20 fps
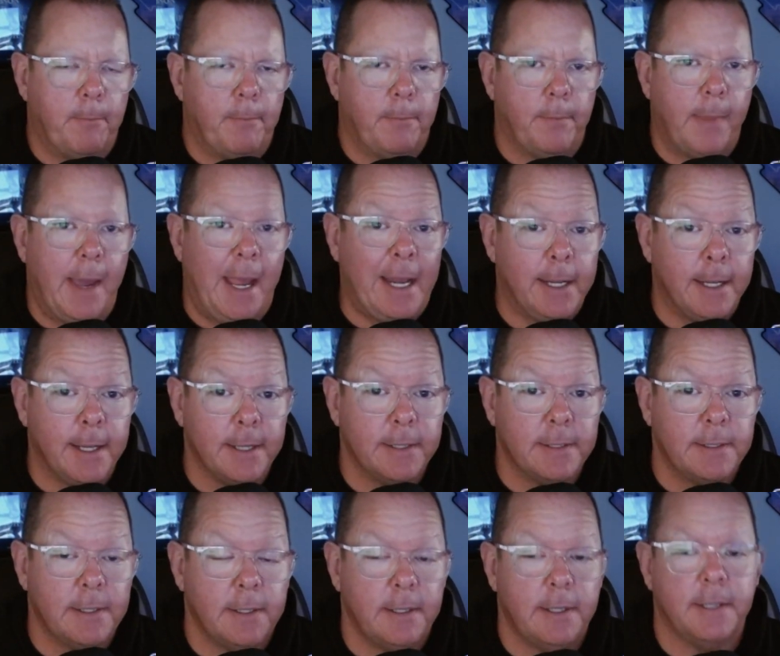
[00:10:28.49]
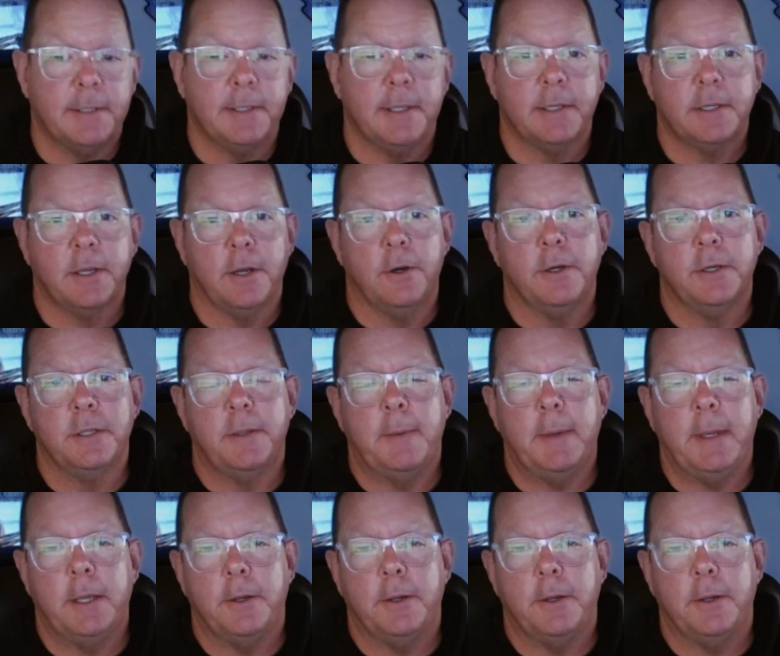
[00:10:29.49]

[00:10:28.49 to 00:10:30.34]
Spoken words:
maintenance. Is this going to be